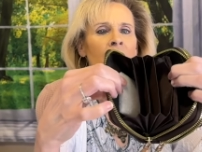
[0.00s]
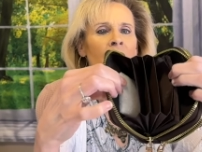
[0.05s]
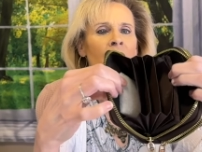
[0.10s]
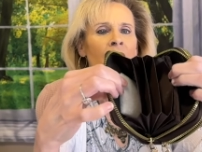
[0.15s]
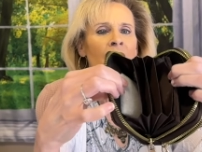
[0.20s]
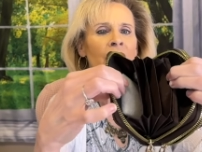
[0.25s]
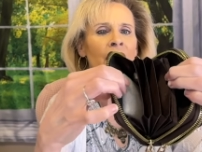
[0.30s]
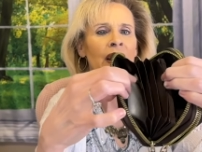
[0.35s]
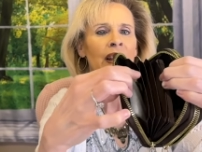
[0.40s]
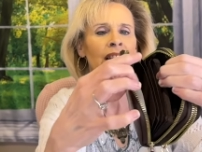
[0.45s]

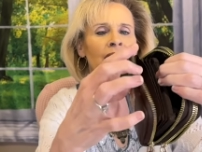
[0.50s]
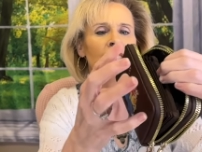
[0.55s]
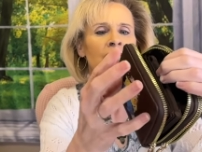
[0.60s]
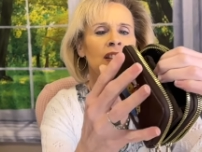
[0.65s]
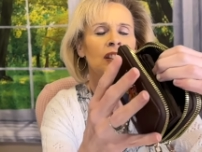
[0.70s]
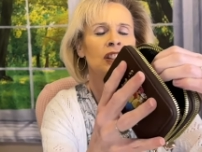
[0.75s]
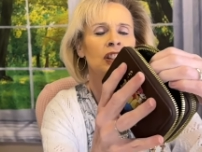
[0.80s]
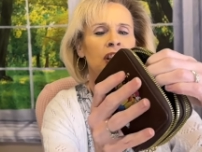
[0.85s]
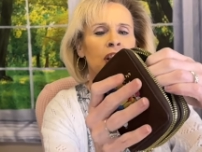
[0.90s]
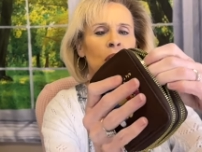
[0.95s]
I think that
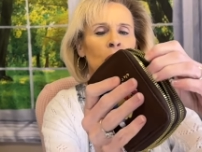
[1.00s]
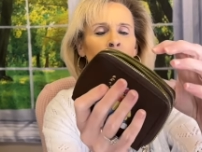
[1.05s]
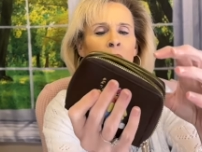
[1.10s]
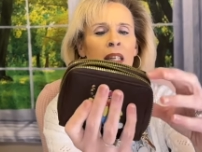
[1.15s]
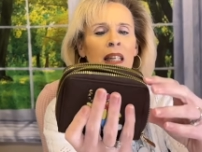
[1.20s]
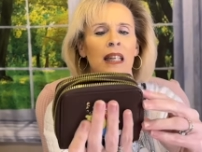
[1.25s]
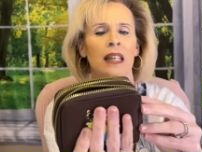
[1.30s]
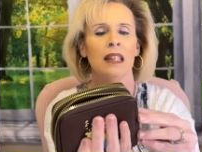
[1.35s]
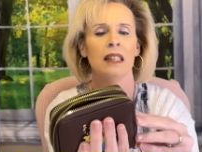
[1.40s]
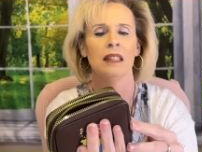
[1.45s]
is too
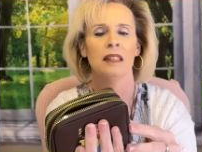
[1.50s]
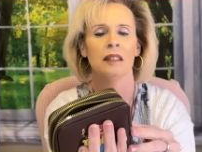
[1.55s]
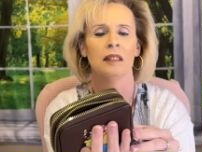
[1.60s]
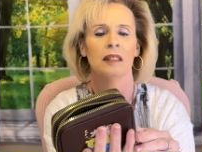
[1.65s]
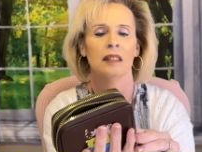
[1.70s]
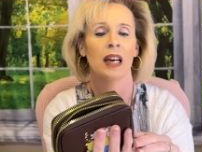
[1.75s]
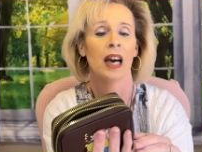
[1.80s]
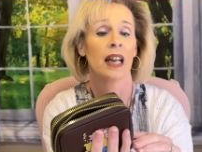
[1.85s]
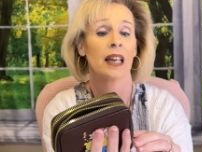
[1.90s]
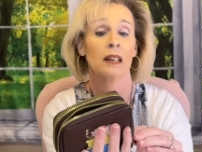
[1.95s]
neat.
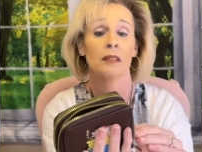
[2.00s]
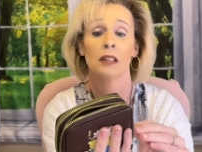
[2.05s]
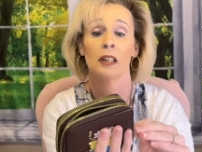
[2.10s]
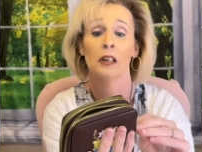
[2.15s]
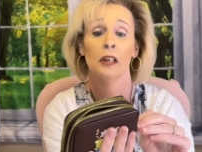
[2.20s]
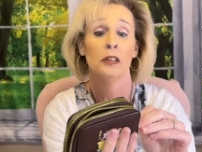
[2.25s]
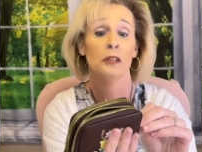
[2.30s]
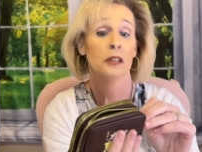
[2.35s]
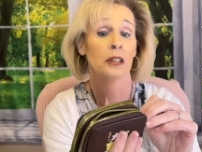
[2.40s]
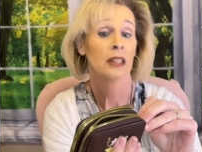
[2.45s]
I don't know
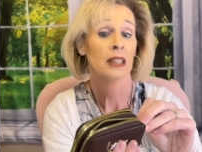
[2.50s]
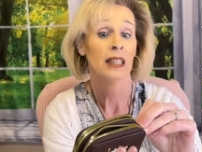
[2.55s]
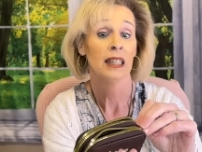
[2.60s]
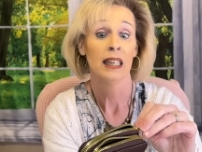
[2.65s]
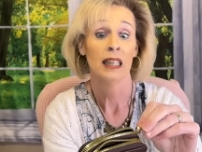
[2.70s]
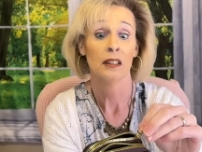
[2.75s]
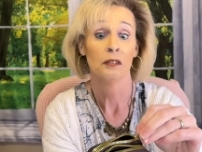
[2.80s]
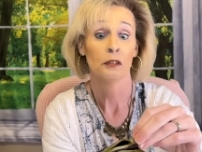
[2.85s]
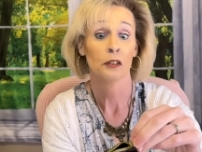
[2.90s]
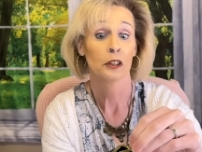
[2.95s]
who's going to
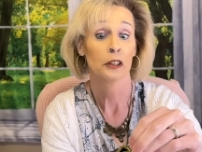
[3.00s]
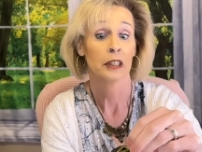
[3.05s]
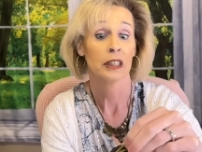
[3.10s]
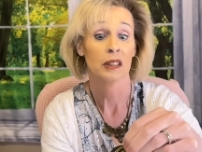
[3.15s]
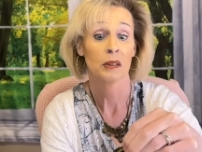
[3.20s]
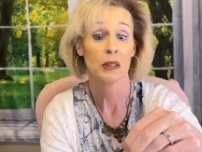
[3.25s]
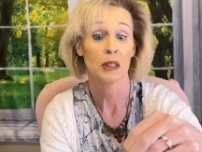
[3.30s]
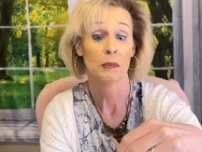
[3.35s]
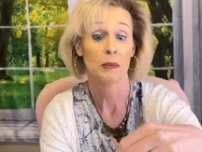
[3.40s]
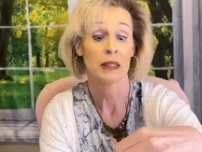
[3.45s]
get it for
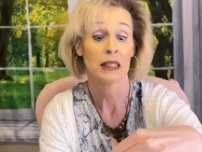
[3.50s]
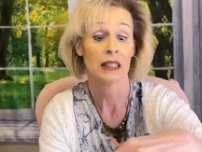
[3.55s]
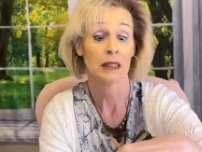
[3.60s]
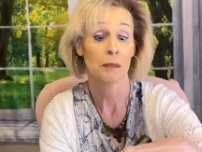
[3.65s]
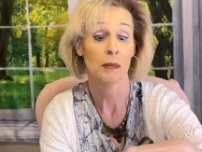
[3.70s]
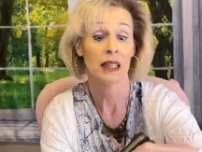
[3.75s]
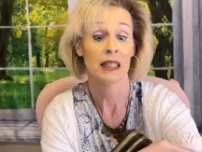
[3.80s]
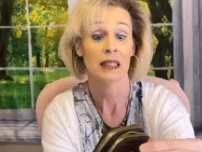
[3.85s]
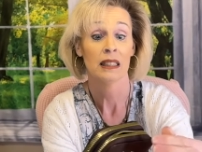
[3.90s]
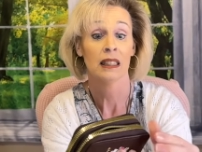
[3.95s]
Christmas, but
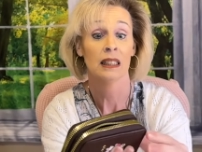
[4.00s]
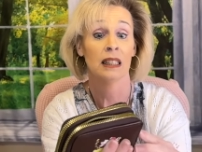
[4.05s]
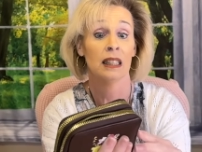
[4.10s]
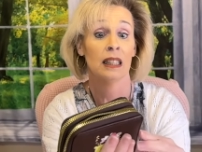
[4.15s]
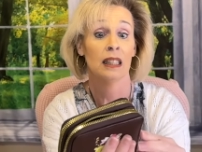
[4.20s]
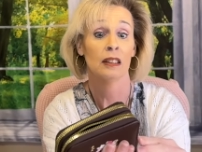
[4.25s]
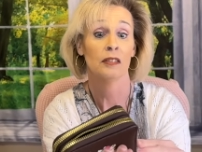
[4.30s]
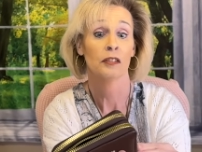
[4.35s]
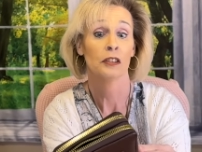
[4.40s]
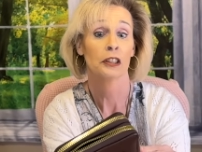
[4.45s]
somebody's going to
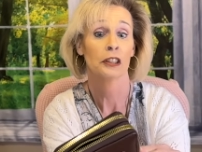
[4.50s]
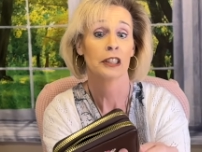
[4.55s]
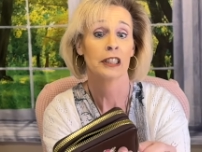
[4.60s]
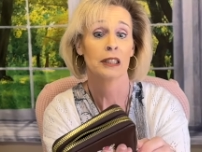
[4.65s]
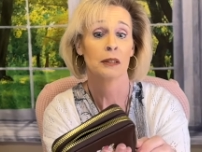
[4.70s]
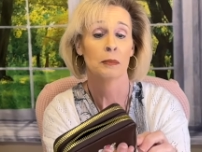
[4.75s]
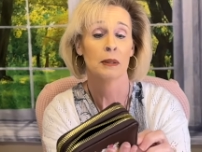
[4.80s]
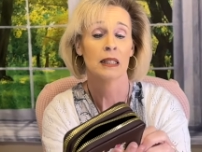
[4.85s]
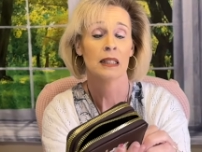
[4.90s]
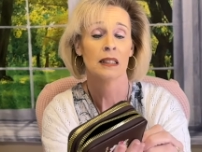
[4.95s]
get it for
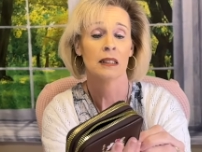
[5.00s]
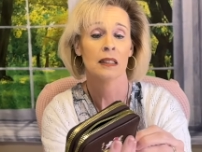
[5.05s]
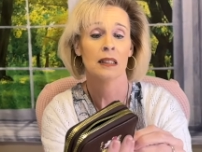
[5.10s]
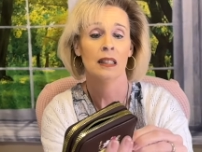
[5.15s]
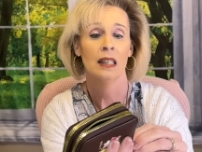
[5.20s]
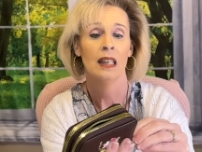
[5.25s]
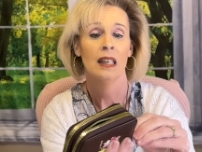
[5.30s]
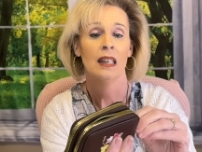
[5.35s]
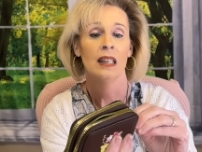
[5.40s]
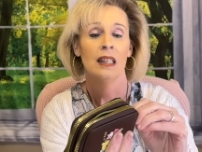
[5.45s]
Christmas.
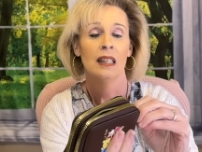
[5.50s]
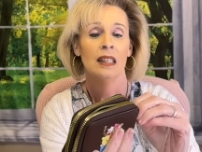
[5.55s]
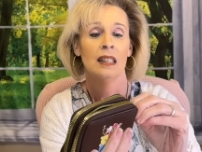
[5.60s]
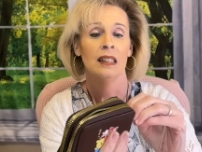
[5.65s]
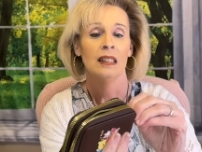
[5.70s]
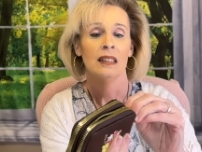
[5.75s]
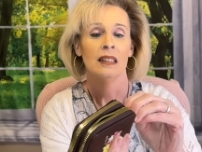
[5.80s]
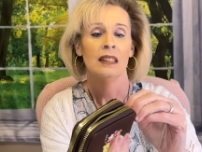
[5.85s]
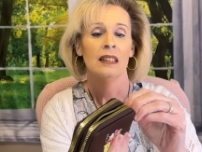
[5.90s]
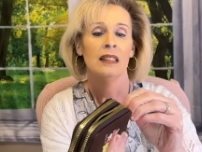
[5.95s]

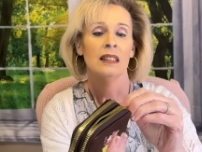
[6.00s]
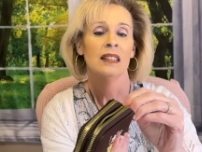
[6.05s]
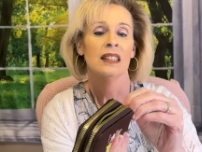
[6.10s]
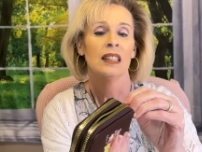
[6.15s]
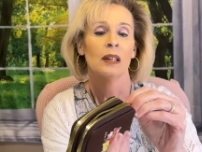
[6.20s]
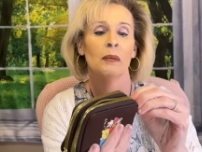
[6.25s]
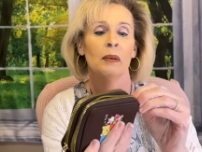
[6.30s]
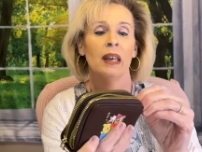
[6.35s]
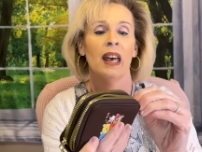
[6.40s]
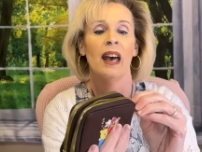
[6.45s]
So
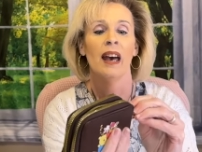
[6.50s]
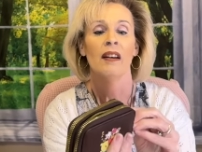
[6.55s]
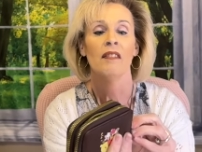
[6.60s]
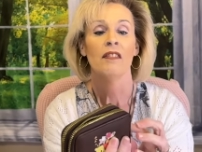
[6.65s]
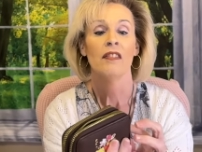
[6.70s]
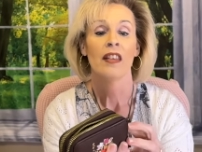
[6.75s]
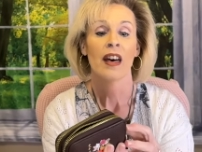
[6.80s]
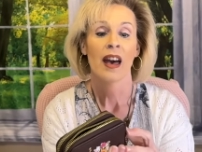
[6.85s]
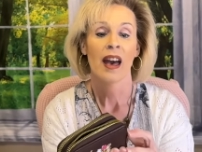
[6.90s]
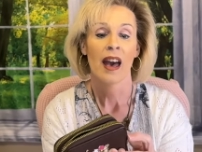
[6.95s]
we have
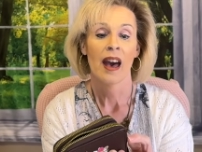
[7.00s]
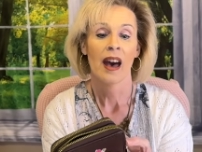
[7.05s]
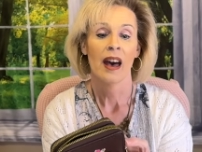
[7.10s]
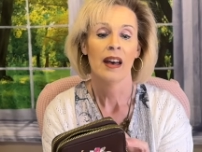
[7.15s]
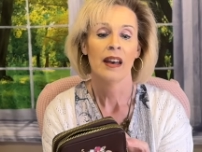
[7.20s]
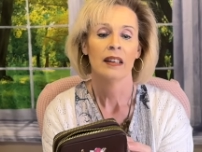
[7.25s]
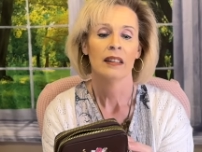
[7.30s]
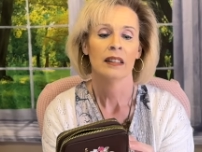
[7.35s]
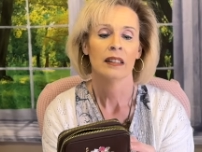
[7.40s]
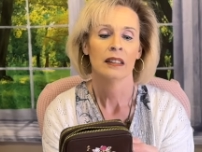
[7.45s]
that